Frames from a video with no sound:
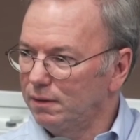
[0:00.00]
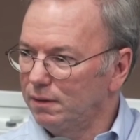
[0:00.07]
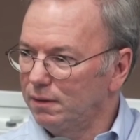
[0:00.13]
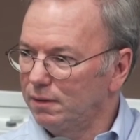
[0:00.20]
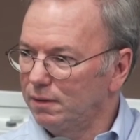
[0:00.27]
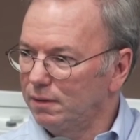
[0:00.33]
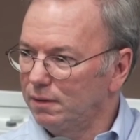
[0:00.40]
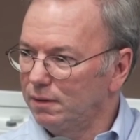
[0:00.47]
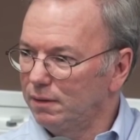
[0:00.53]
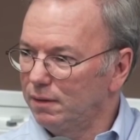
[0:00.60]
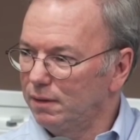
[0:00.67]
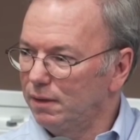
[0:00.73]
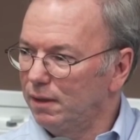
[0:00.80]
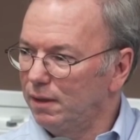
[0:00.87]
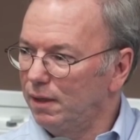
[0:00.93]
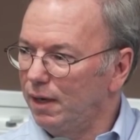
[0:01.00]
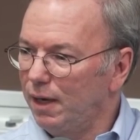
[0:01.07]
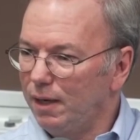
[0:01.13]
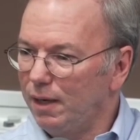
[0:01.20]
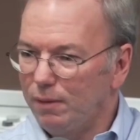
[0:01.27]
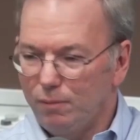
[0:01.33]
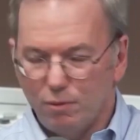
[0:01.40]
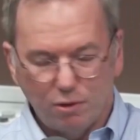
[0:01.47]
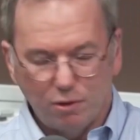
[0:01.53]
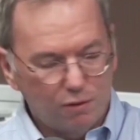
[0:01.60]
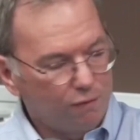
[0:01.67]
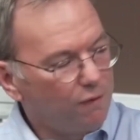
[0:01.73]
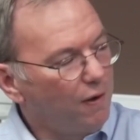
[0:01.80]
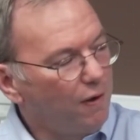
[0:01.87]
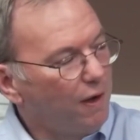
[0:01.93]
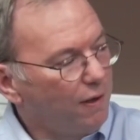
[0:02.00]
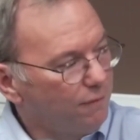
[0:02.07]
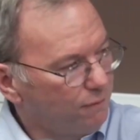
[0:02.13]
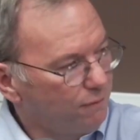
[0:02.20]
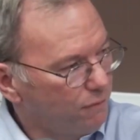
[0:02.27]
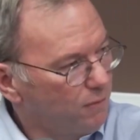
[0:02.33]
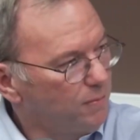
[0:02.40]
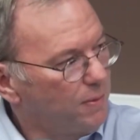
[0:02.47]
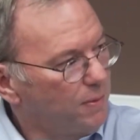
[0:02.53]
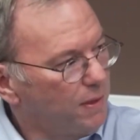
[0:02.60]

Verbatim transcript: the fundamental structure of the internet itself.